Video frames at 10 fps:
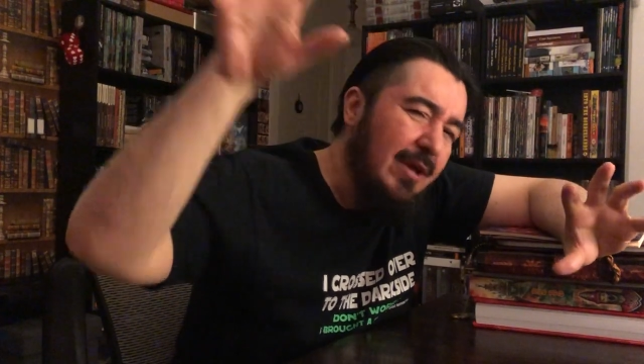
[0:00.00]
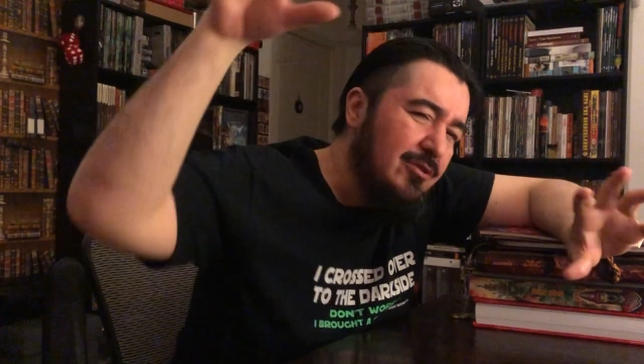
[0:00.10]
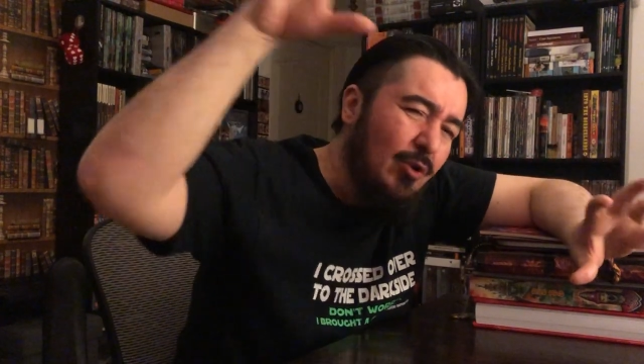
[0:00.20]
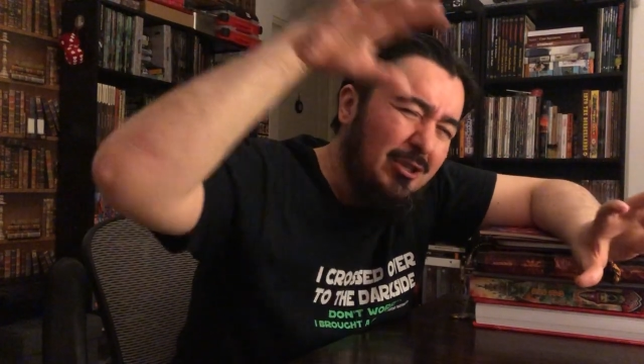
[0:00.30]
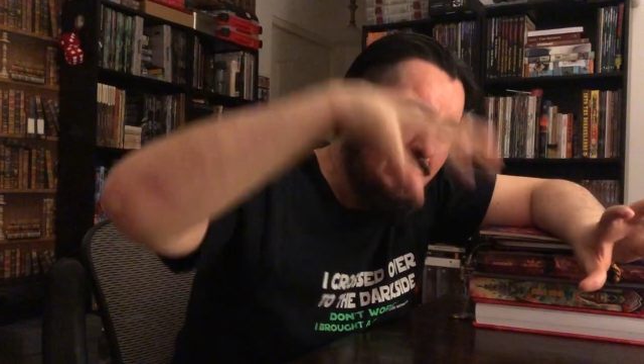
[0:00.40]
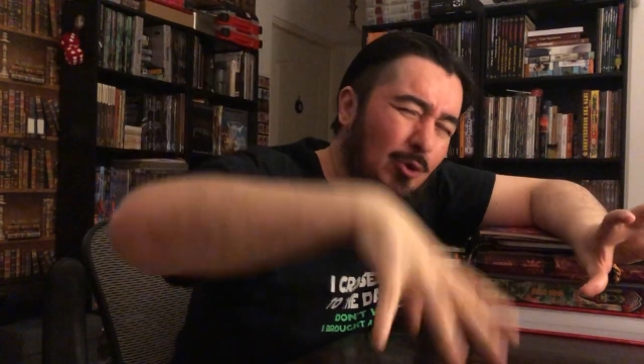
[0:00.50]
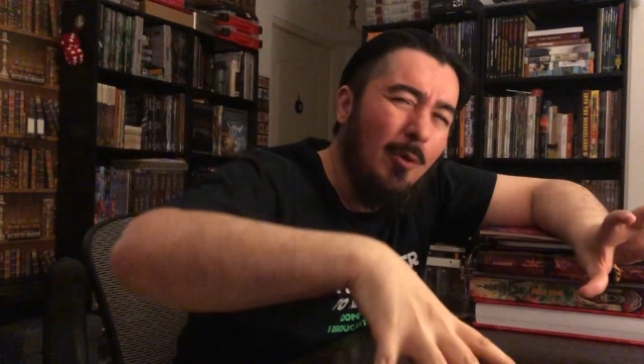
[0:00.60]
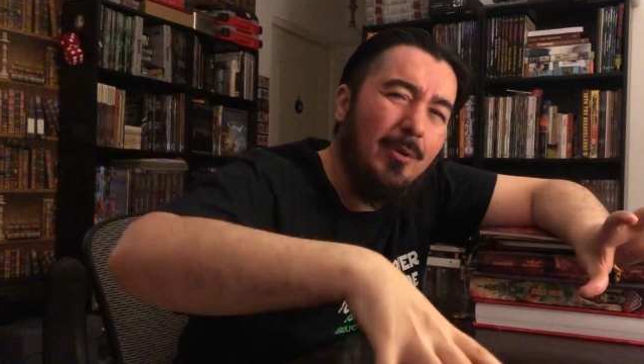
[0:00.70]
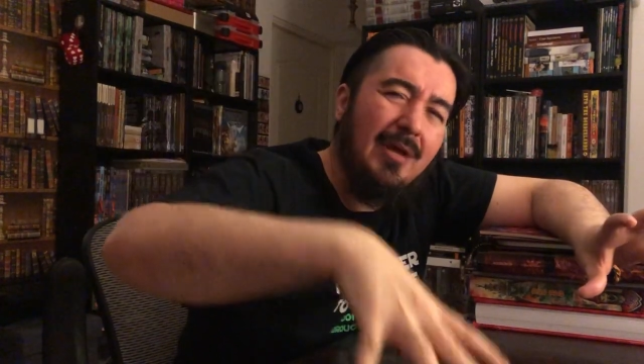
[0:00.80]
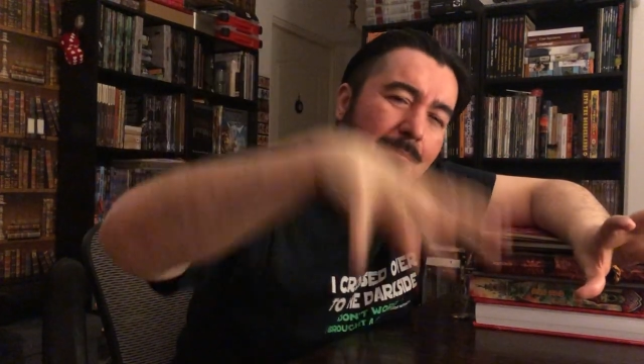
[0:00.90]
it's going to
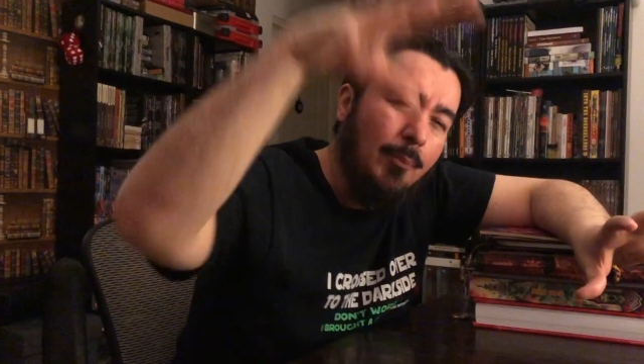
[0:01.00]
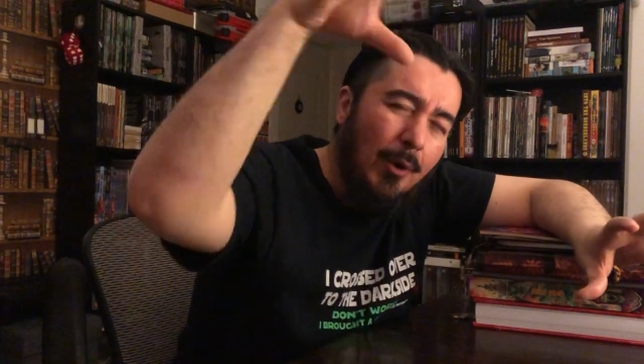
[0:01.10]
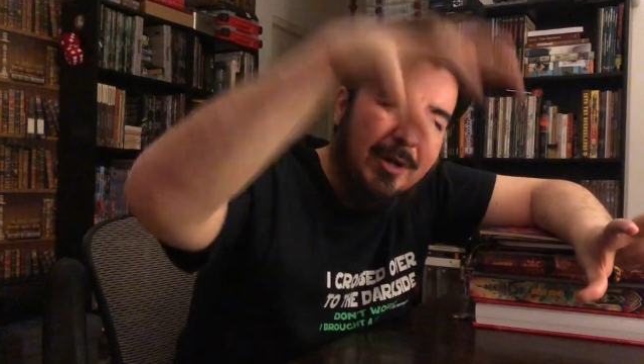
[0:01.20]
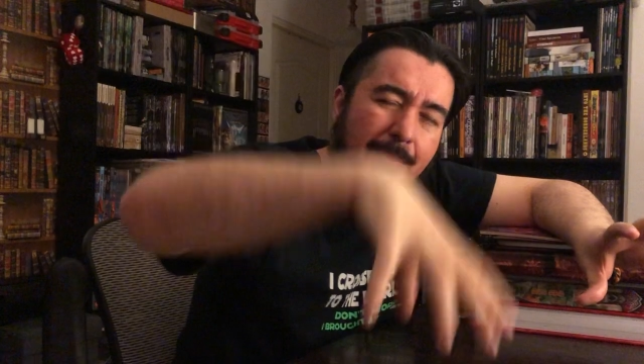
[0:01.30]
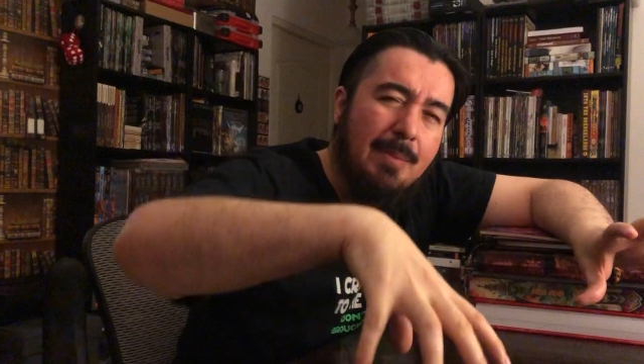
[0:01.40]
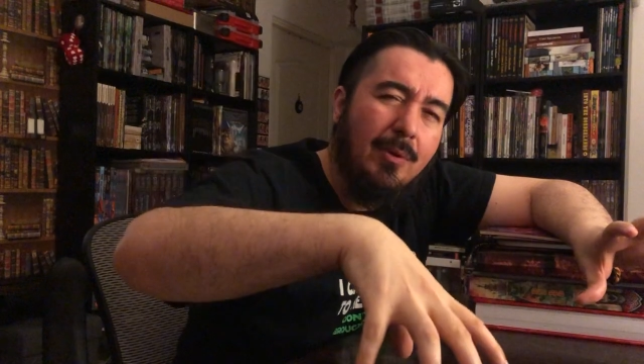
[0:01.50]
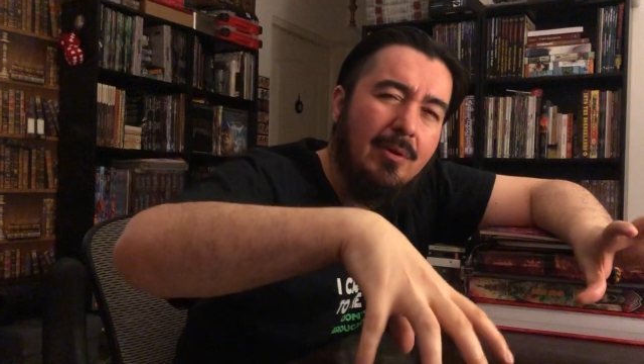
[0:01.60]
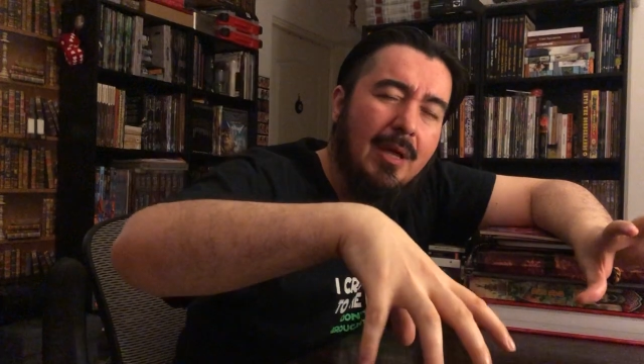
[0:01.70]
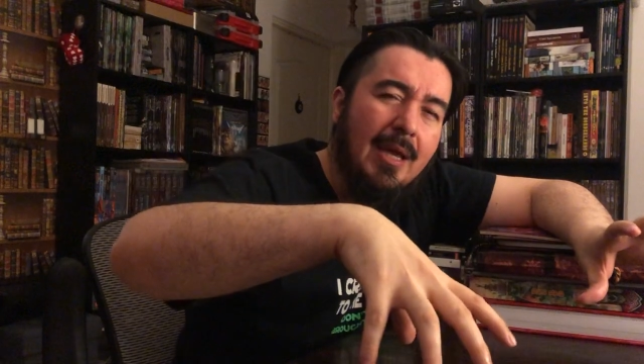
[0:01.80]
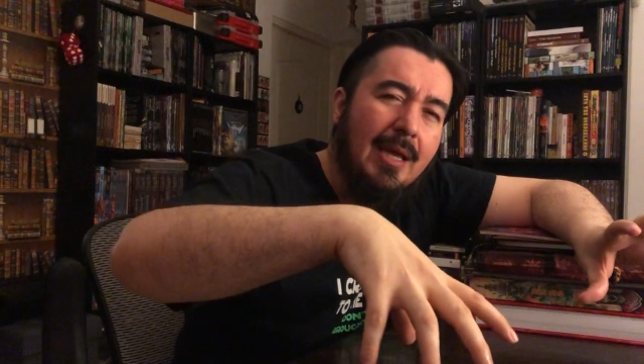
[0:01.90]
tumble and bury people.